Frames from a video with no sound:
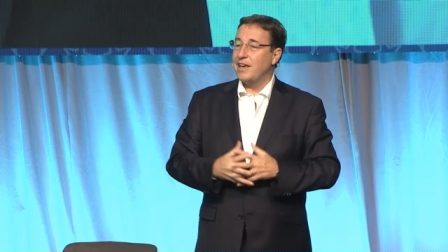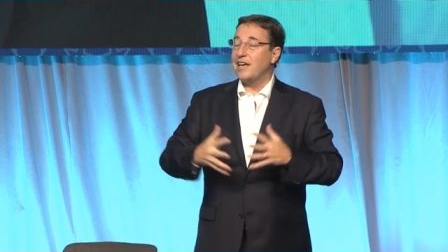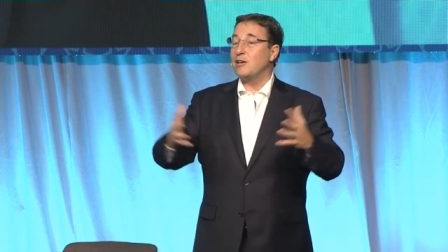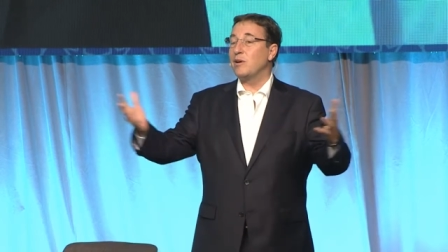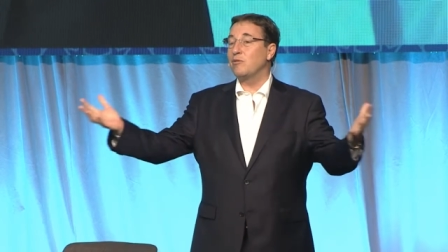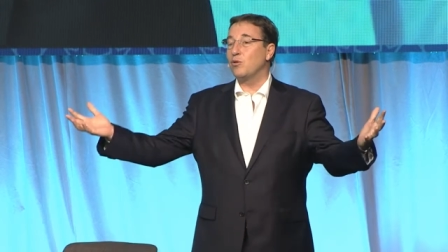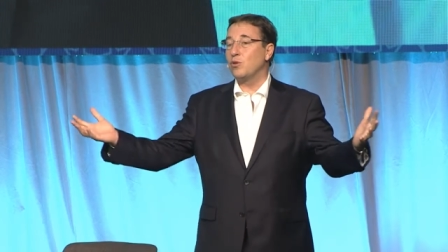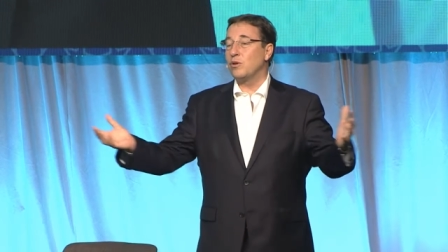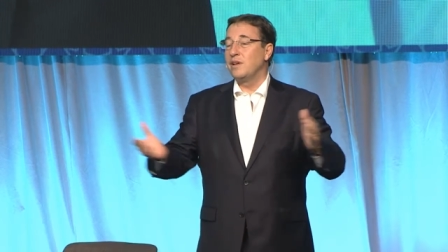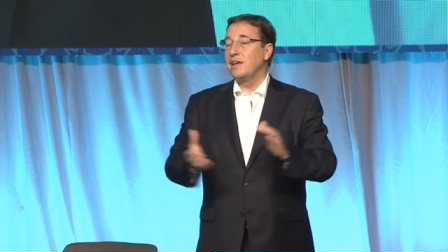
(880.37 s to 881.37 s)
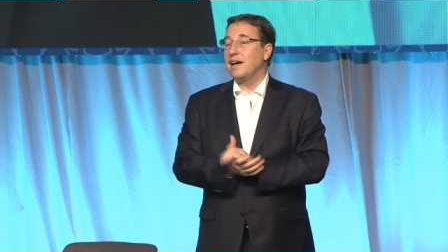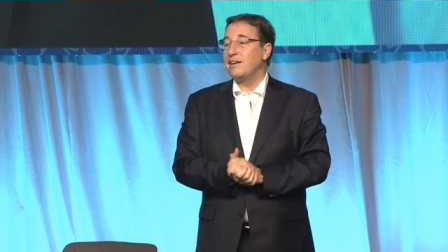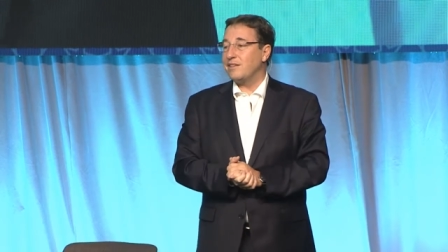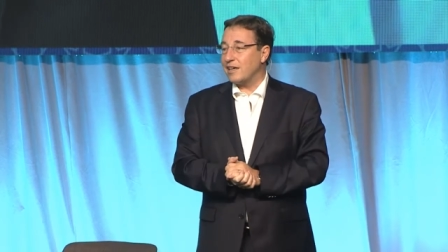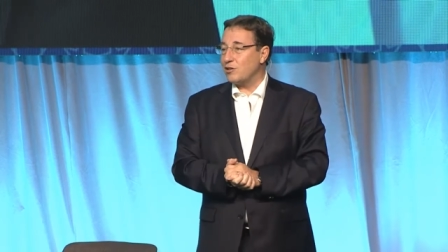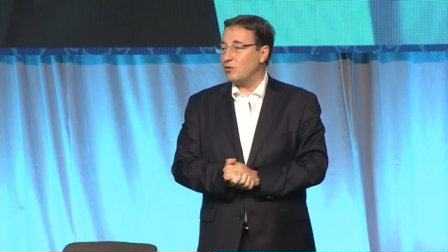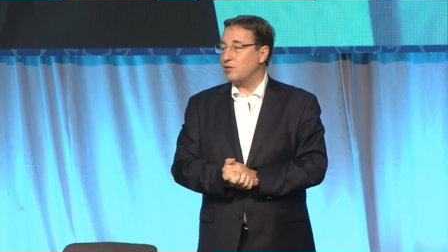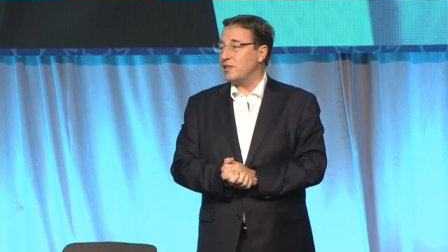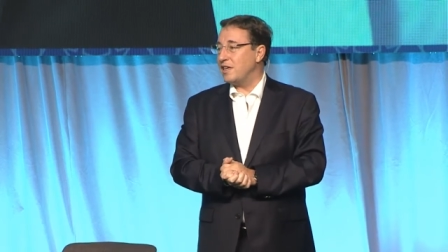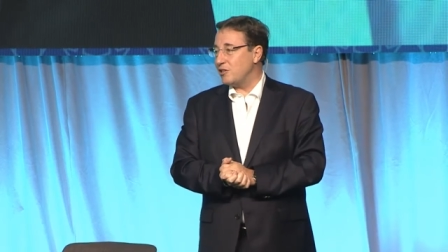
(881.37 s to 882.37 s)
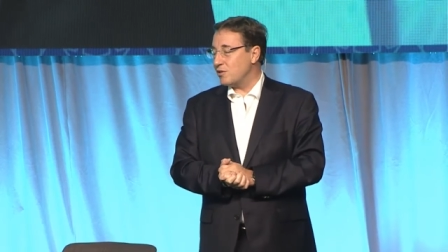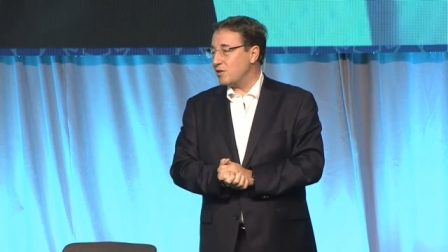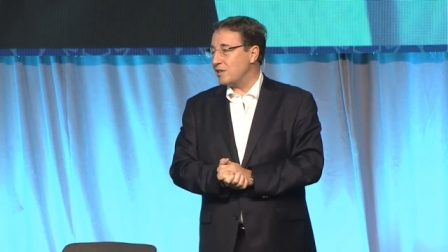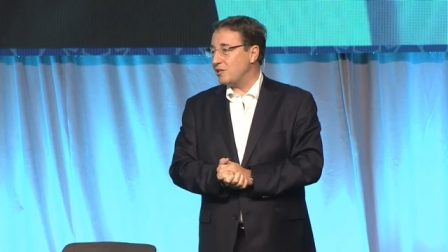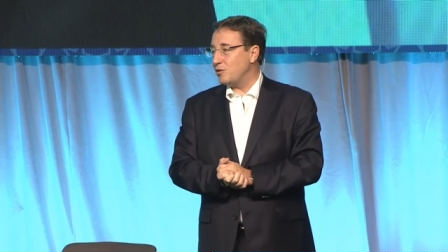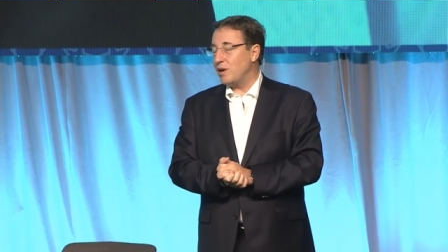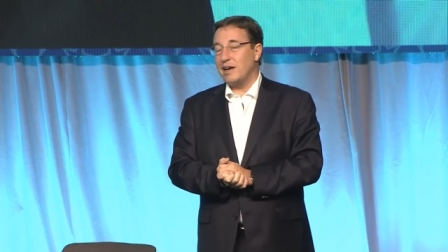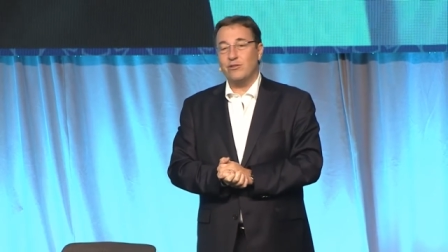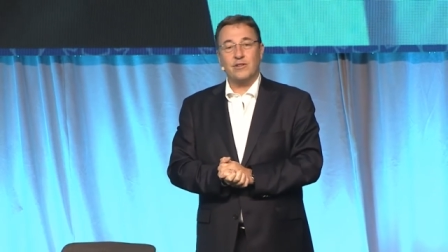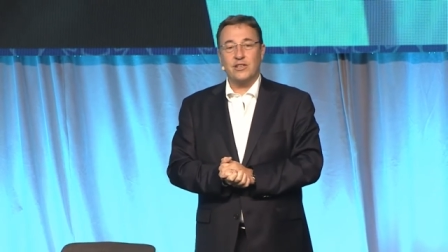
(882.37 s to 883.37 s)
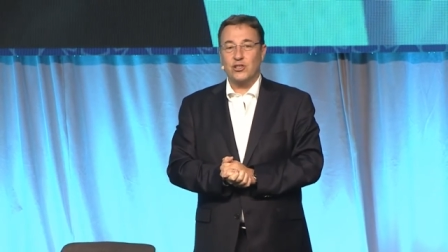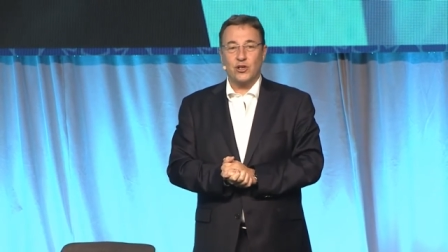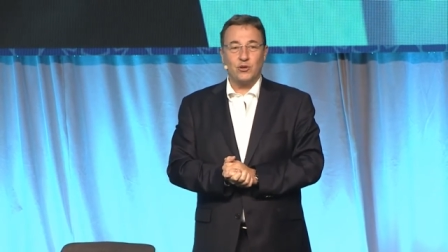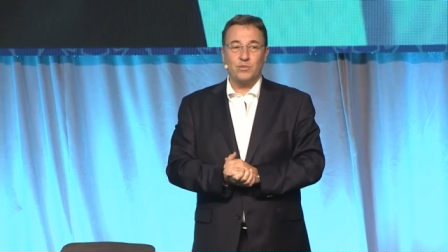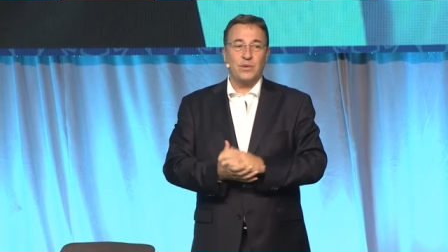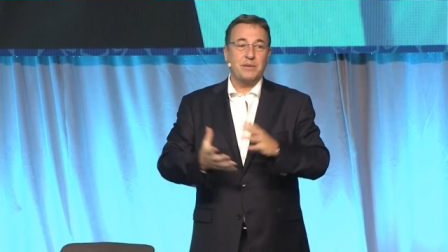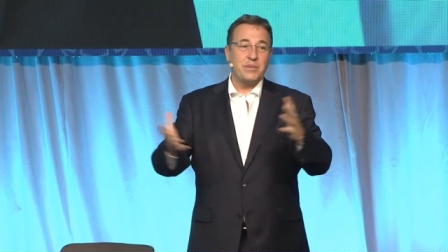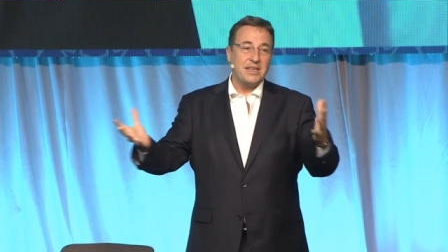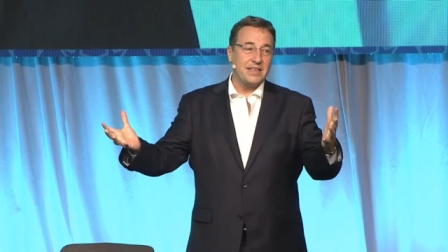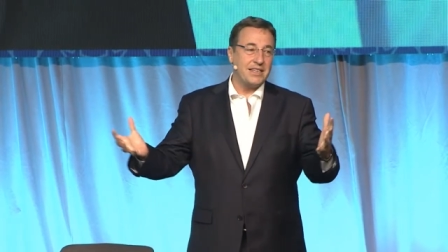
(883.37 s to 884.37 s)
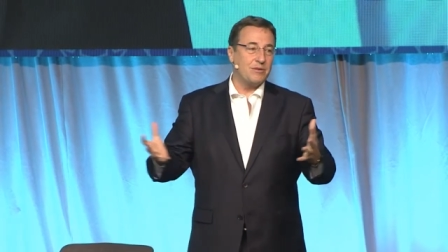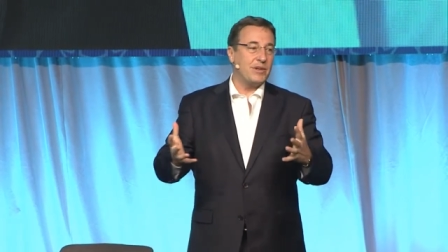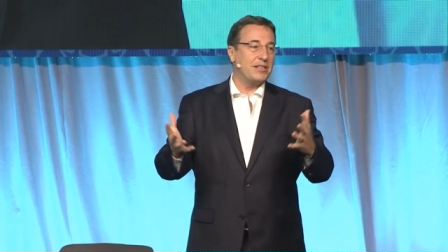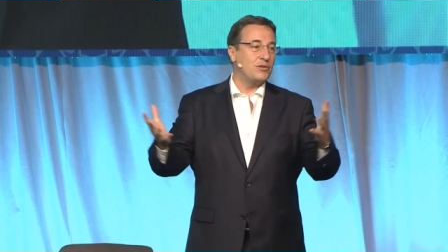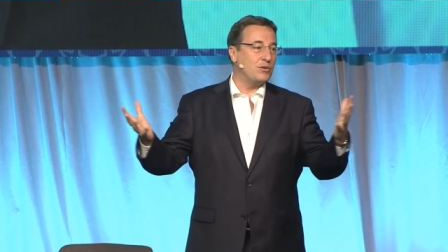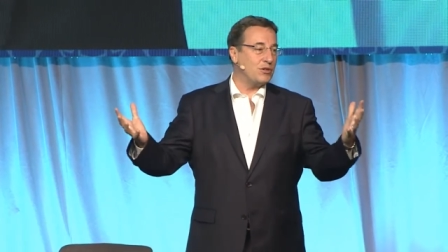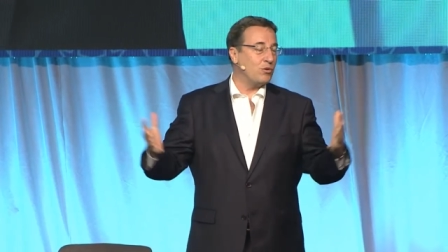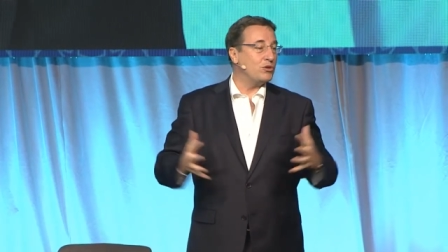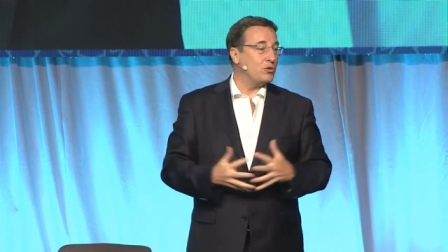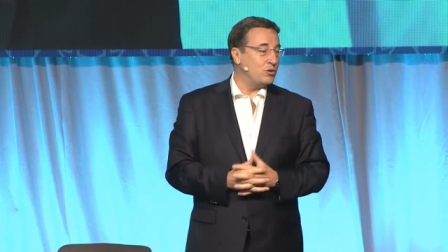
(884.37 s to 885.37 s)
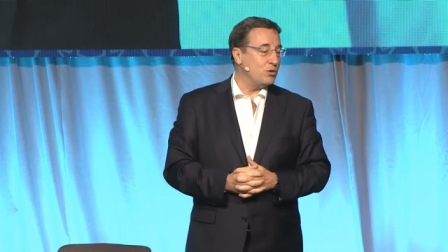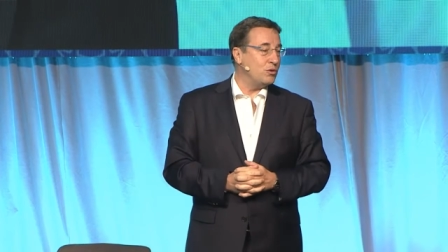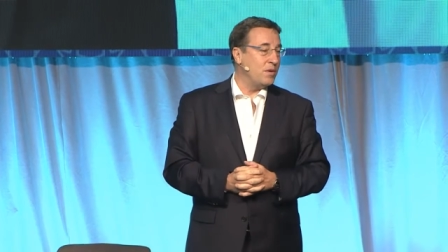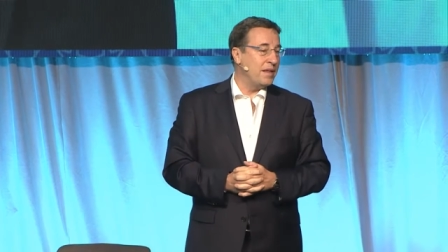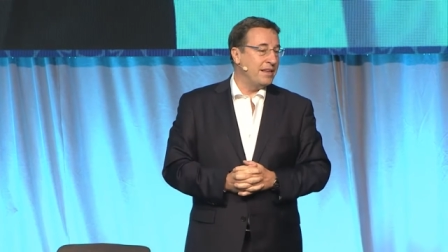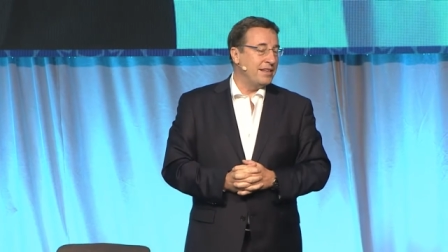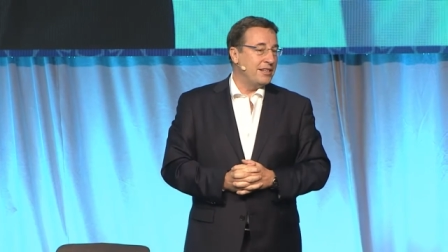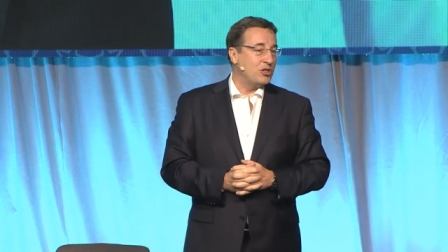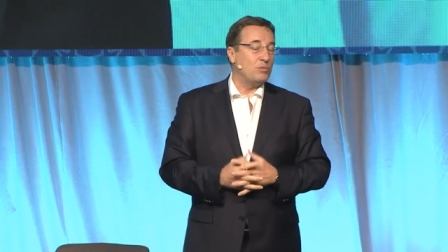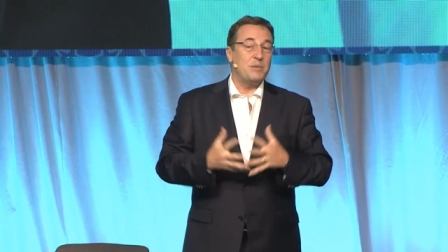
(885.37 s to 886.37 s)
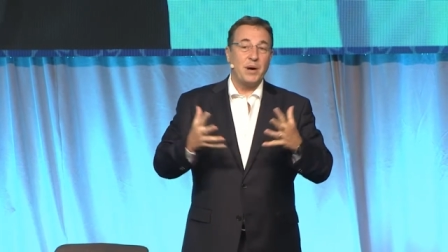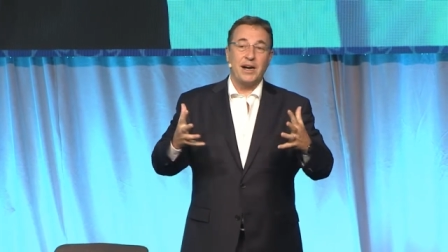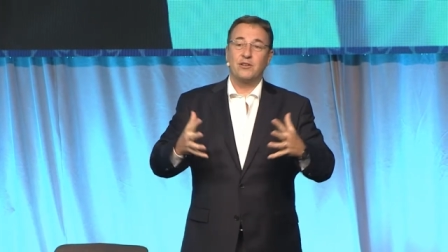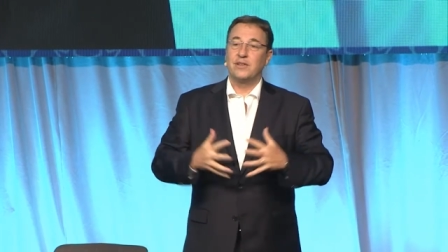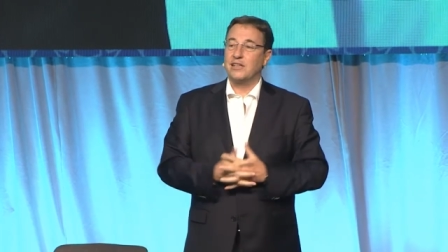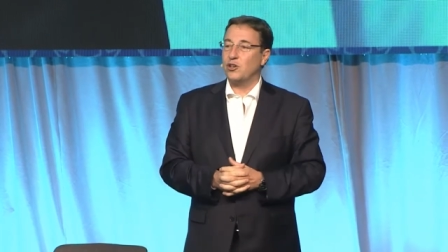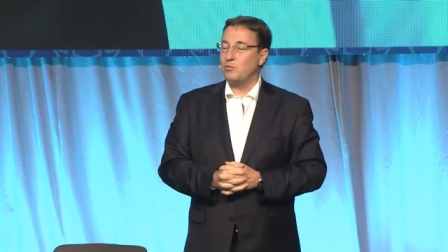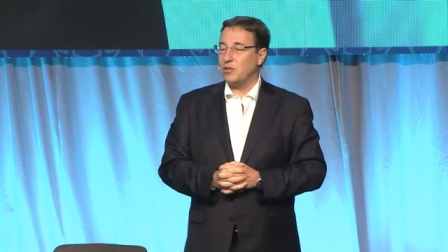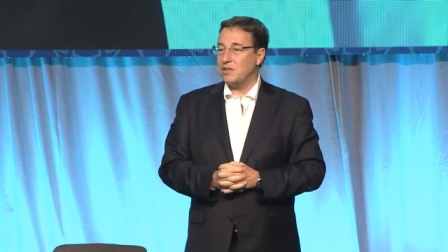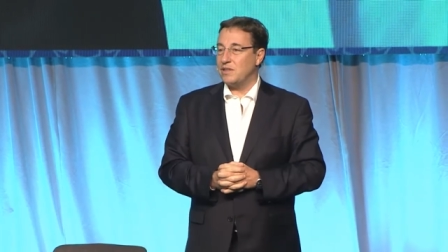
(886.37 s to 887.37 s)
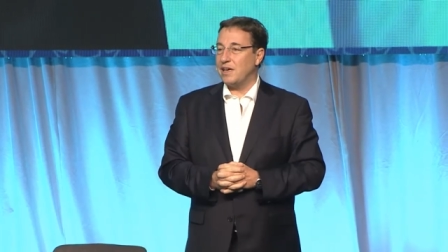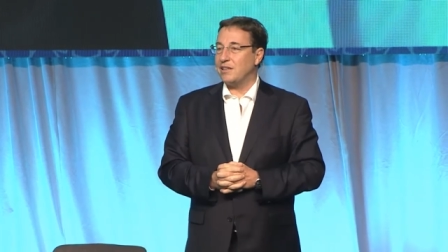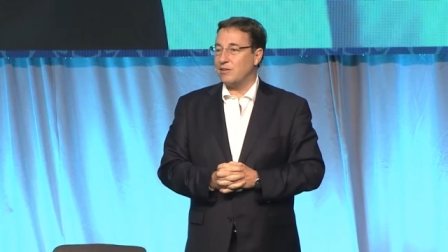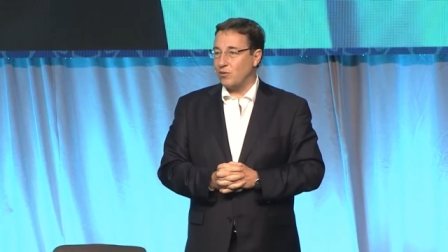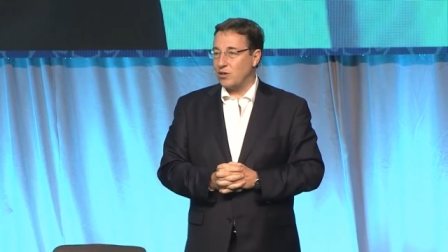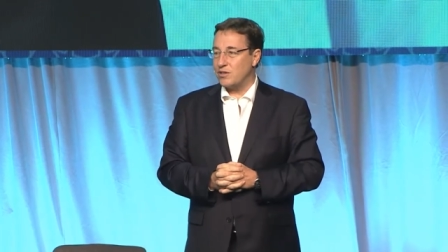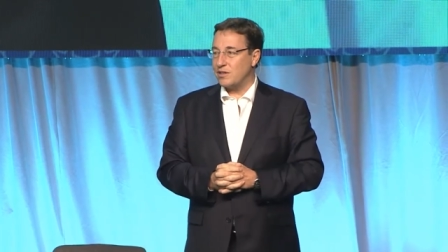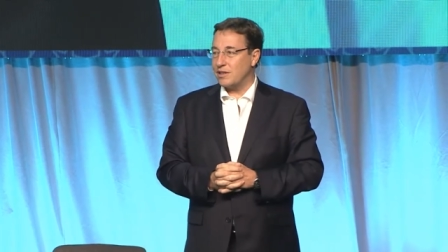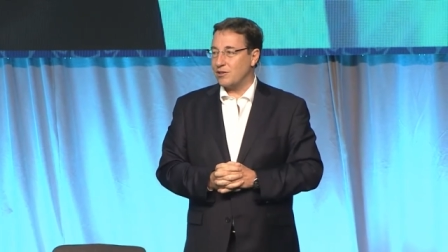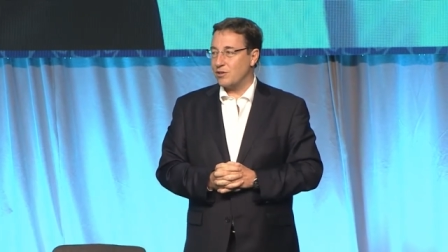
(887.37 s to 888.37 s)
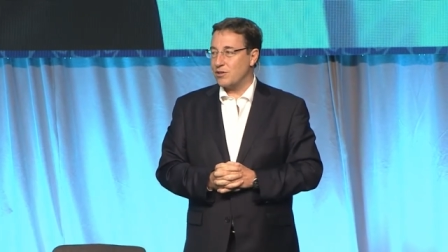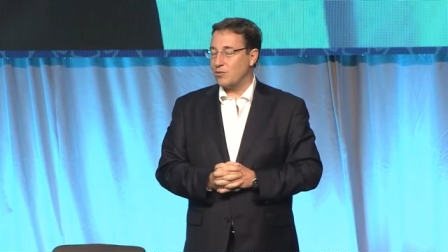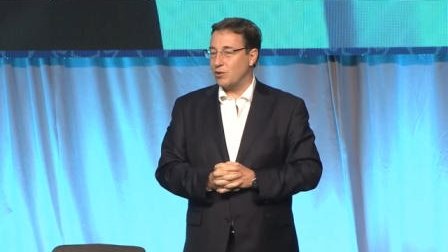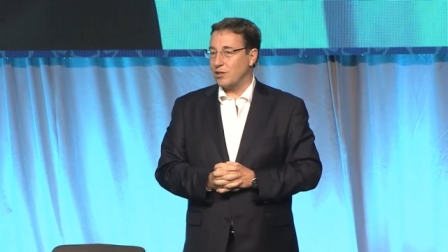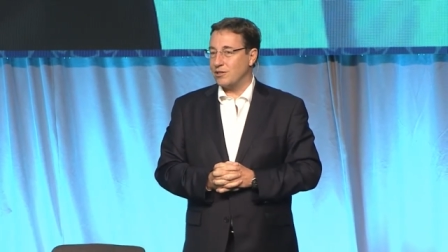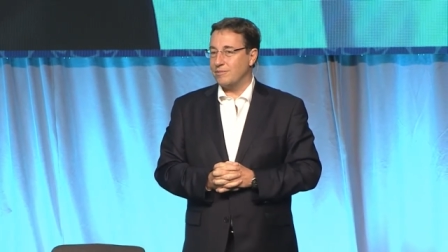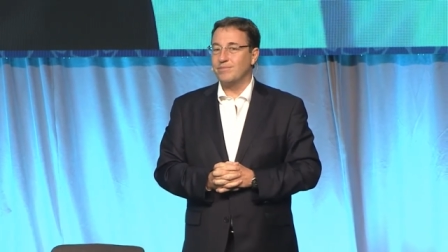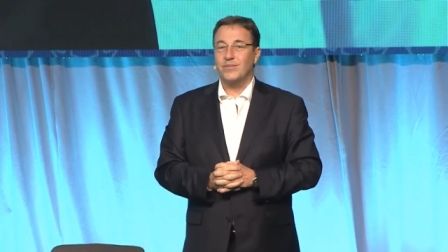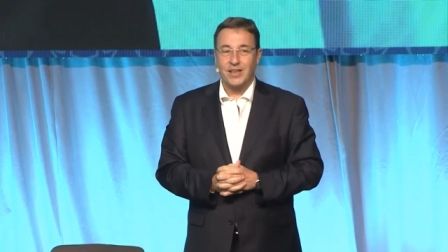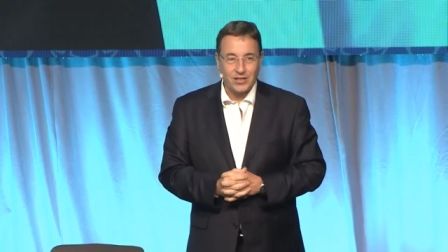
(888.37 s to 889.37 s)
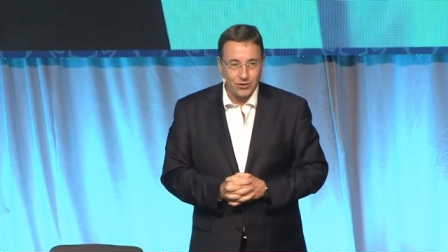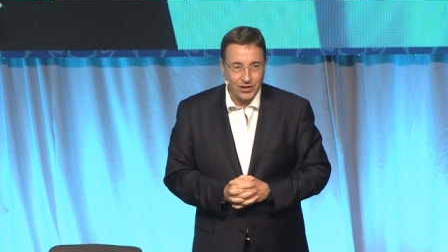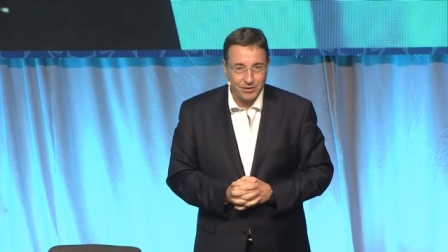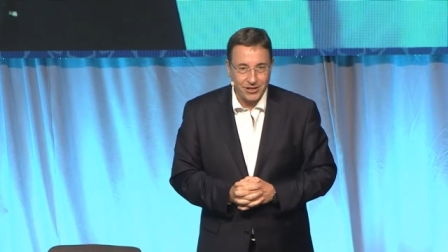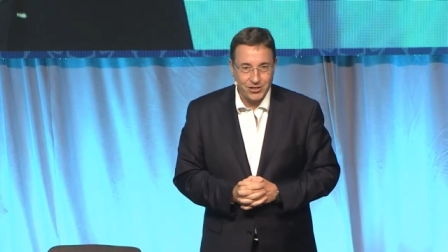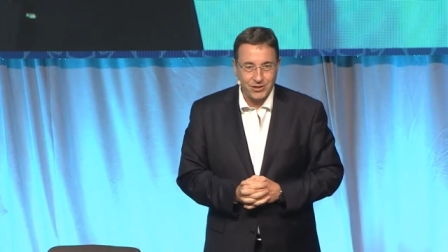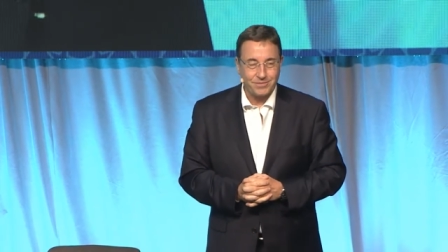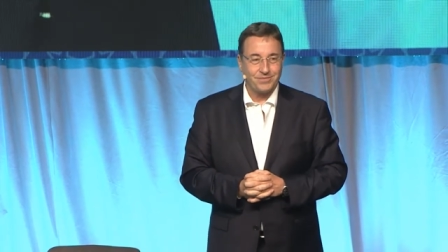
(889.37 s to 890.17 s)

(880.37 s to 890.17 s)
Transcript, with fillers: And above all, I thank you for the interest that you have already shown by being here and by doing what you do to be part of that community and that voice across the world. Thank you very much.